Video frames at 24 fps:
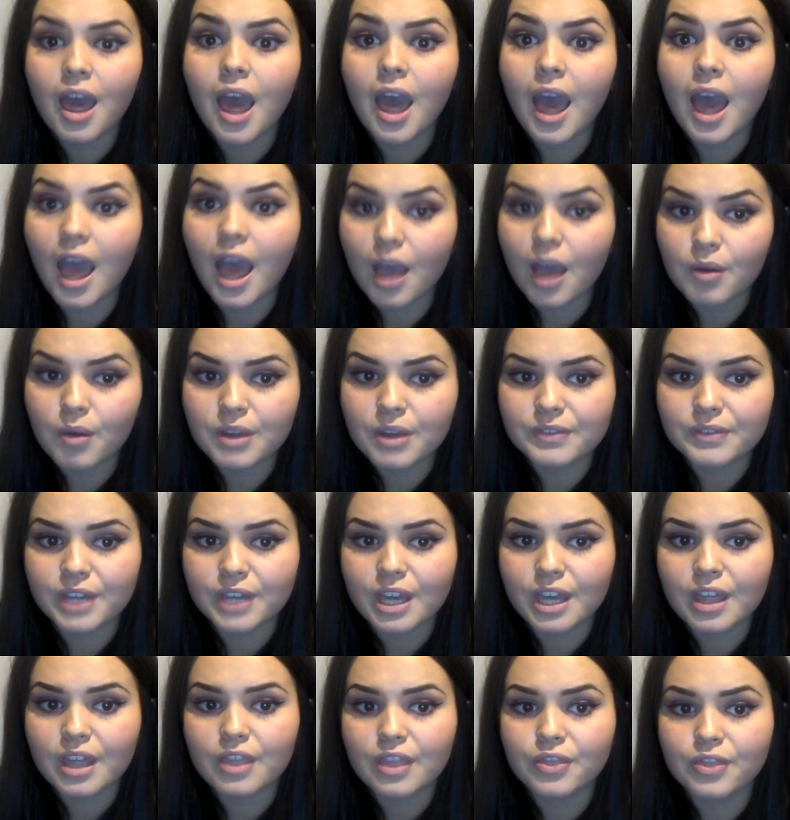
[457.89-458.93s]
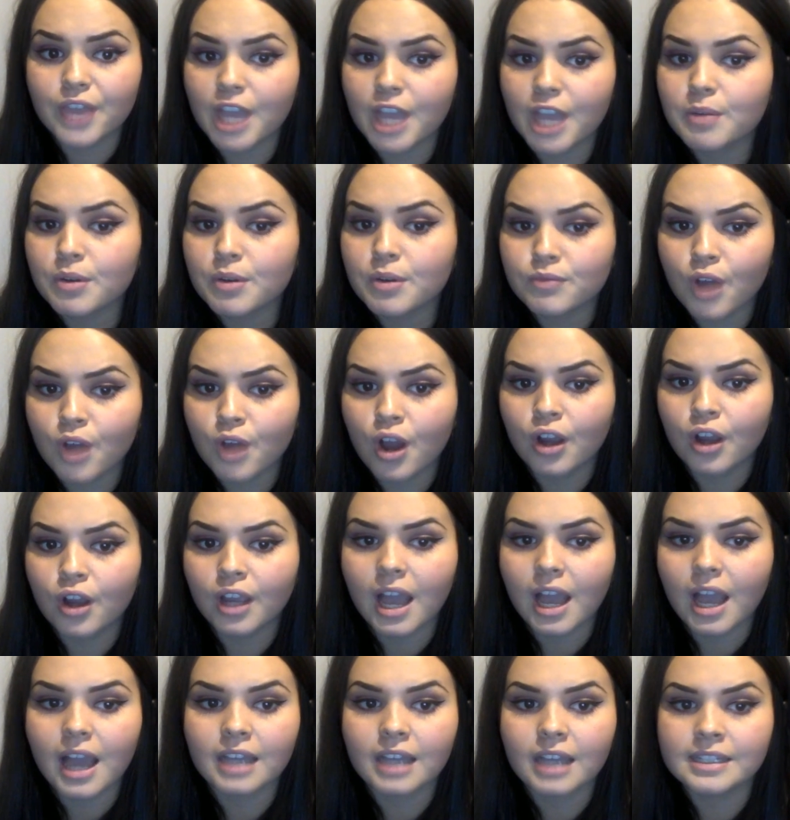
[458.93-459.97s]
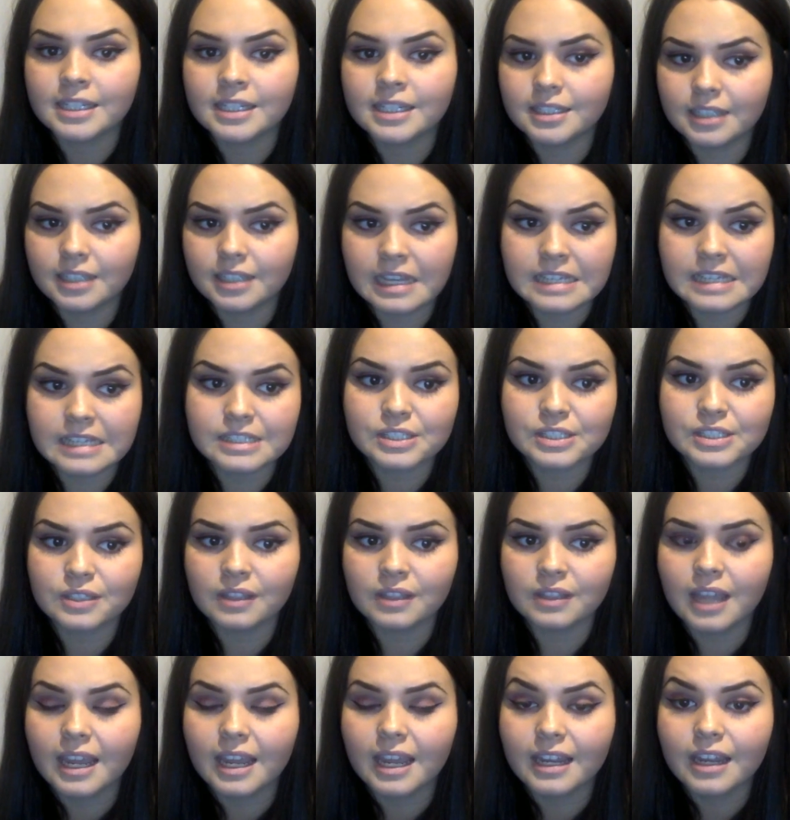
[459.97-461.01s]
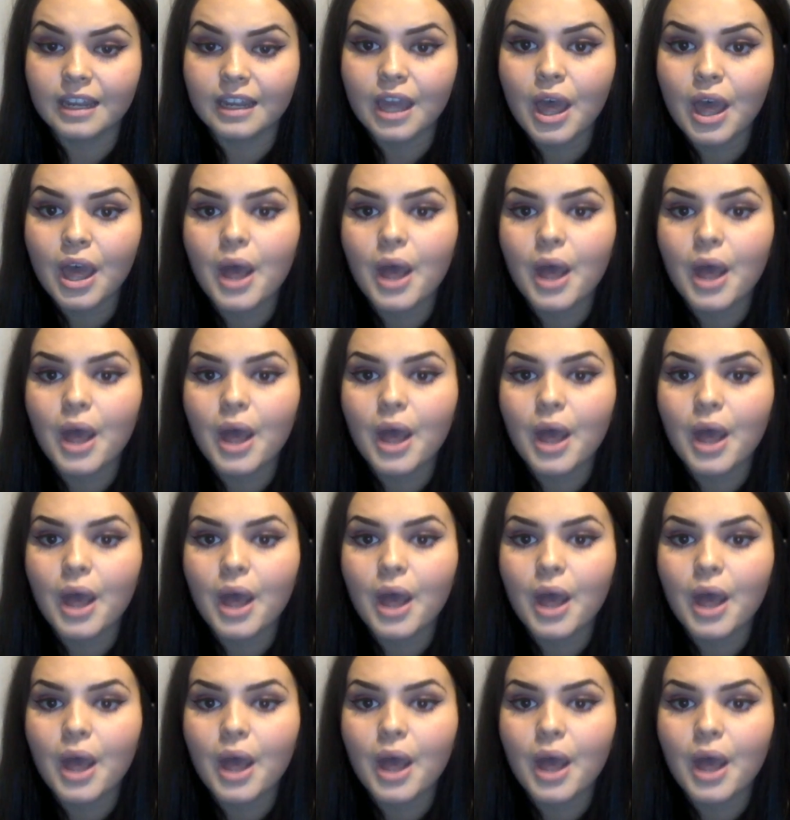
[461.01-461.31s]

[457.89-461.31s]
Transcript: However, they were wrong and years too late.